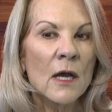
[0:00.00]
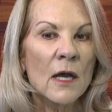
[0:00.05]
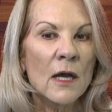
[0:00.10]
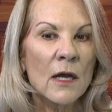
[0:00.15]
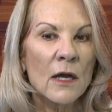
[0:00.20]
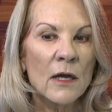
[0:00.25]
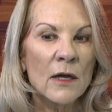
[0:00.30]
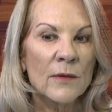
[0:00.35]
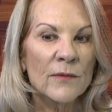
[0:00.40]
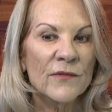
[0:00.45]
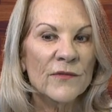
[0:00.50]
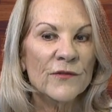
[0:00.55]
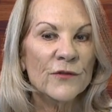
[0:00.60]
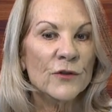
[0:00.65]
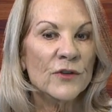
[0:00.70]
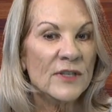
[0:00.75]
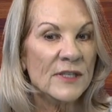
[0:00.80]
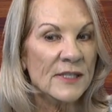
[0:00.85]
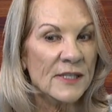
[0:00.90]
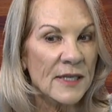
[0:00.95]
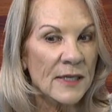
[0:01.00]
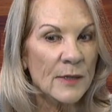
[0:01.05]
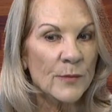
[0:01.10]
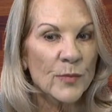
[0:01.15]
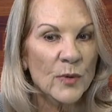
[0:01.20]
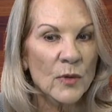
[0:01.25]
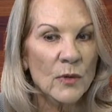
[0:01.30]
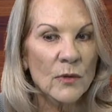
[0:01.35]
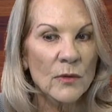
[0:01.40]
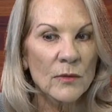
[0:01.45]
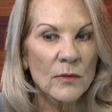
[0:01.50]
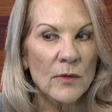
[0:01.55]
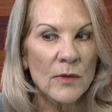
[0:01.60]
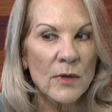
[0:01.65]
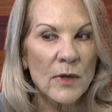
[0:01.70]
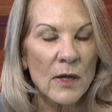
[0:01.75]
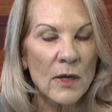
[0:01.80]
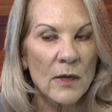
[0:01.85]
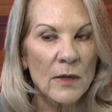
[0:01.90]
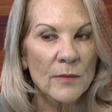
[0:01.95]
Um, for example,
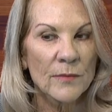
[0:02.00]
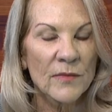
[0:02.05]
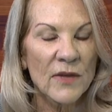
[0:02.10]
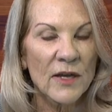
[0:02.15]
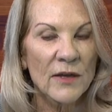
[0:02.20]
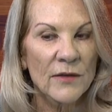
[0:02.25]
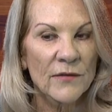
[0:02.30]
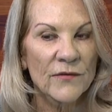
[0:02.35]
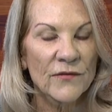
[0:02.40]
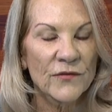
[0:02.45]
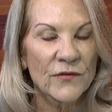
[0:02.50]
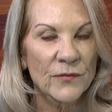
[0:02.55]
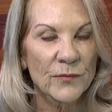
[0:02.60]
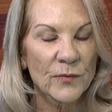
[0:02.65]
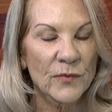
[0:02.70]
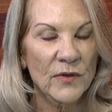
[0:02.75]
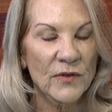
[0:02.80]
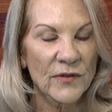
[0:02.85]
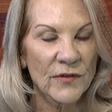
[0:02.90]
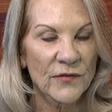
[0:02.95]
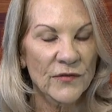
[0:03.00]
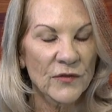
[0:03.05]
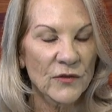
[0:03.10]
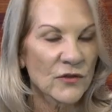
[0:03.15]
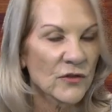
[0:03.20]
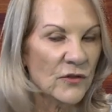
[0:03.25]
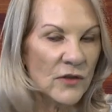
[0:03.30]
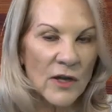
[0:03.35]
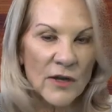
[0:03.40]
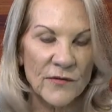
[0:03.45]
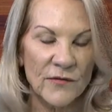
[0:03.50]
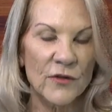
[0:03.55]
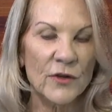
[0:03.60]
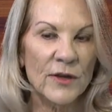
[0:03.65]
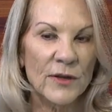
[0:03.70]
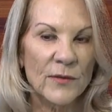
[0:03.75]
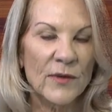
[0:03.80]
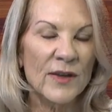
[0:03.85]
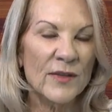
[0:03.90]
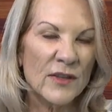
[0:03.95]
um, of, of not
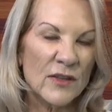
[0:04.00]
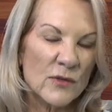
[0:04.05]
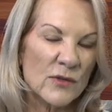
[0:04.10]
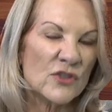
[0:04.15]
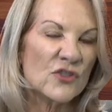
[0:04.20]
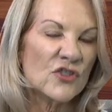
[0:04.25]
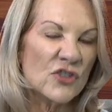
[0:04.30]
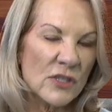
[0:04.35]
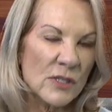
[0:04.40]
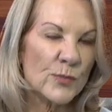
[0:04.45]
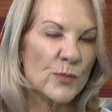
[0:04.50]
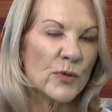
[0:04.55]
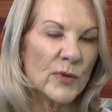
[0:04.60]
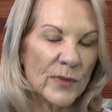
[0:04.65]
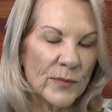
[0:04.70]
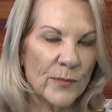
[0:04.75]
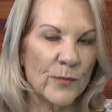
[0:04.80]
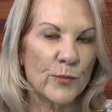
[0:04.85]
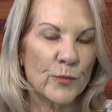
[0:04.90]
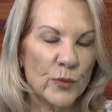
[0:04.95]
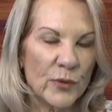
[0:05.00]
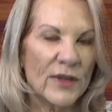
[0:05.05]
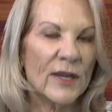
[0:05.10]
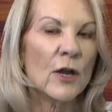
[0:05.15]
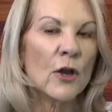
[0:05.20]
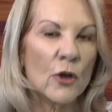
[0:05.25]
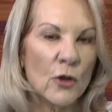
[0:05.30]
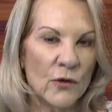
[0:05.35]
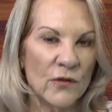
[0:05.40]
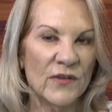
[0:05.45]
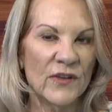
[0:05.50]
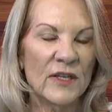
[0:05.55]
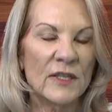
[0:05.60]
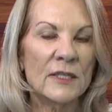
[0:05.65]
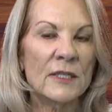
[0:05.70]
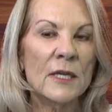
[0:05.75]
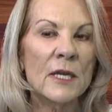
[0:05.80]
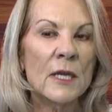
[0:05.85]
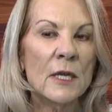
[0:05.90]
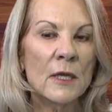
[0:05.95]
very, I think it was just pre pre COVID.
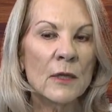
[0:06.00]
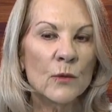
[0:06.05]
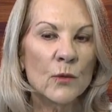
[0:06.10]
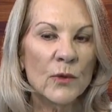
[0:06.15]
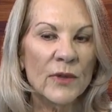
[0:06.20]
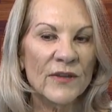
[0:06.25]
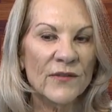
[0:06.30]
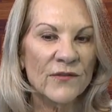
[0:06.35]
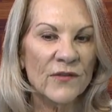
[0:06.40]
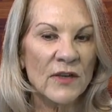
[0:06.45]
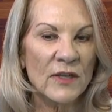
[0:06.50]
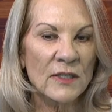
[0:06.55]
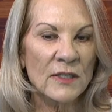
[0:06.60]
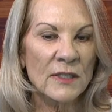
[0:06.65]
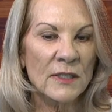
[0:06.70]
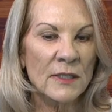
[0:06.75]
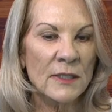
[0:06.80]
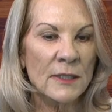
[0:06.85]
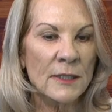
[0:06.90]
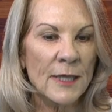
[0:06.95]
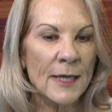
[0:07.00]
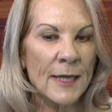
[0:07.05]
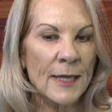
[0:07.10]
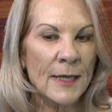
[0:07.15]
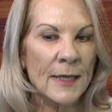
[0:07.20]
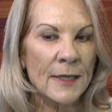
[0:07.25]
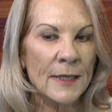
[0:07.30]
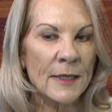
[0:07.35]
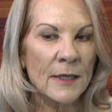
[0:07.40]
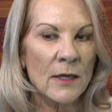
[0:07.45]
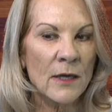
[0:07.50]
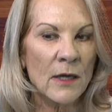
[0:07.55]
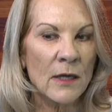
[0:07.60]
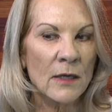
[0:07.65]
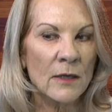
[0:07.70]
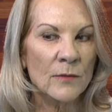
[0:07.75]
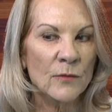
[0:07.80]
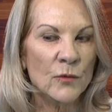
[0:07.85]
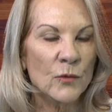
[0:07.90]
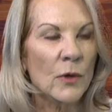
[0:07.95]
We funded a
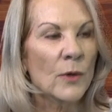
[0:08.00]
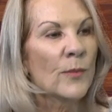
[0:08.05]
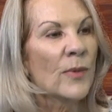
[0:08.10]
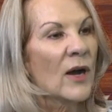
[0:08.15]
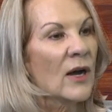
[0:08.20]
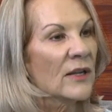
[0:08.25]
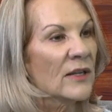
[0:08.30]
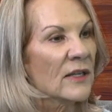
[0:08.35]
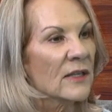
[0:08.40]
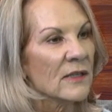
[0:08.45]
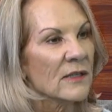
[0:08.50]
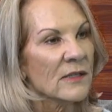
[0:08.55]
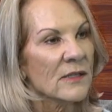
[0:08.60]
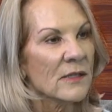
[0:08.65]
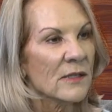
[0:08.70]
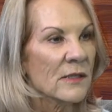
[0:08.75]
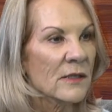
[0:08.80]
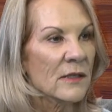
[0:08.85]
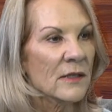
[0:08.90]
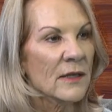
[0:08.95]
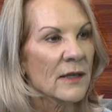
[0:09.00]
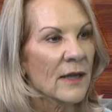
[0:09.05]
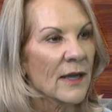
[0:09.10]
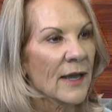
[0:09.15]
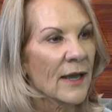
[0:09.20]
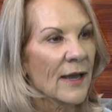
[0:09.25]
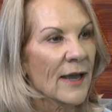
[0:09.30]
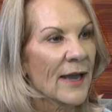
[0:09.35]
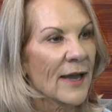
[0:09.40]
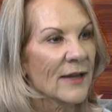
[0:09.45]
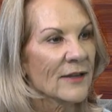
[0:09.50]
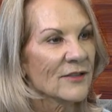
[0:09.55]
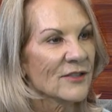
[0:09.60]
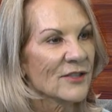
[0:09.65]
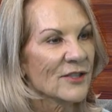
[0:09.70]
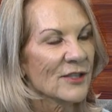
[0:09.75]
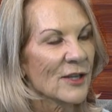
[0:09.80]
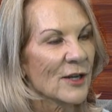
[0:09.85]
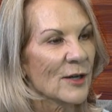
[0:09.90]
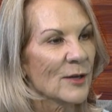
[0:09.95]
um, robotics oh,
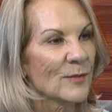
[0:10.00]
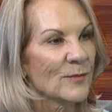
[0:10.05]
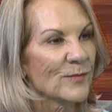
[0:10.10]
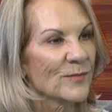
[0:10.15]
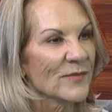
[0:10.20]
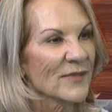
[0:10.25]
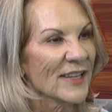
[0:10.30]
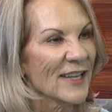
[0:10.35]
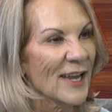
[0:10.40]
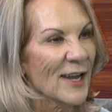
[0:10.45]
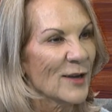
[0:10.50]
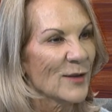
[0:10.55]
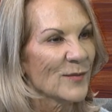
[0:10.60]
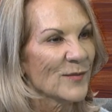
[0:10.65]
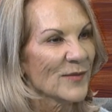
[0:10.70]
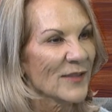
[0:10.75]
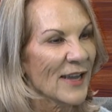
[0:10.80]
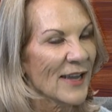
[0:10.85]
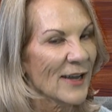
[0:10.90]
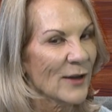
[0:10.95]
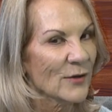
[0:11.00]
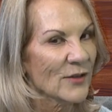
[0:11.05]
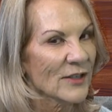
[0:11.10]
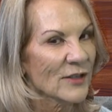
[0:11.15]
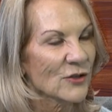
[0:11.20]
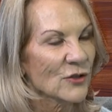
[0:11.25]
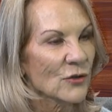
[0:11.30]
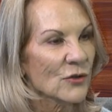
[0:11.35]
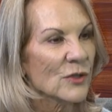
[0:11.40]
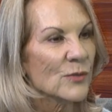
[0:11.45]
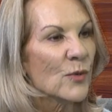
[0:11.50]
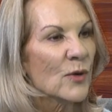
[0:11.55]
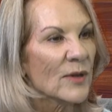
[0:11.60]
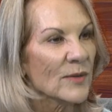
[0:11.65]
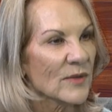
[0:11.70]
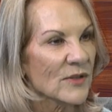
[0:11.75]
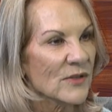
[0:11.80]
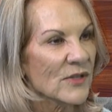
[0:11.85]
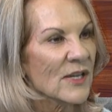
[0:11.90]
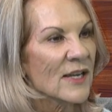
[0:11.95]
at um, wow. yeah out at Dos
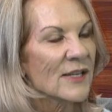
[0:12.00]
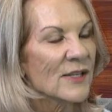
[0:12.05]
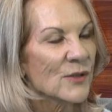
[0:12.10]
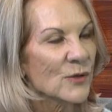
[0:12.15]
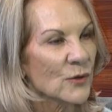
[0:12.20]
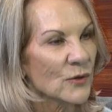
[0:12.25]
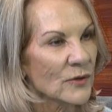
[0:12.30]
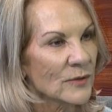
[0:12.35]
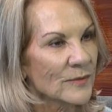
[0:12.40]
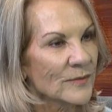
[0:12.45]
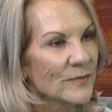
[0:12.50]
Pueblos High School.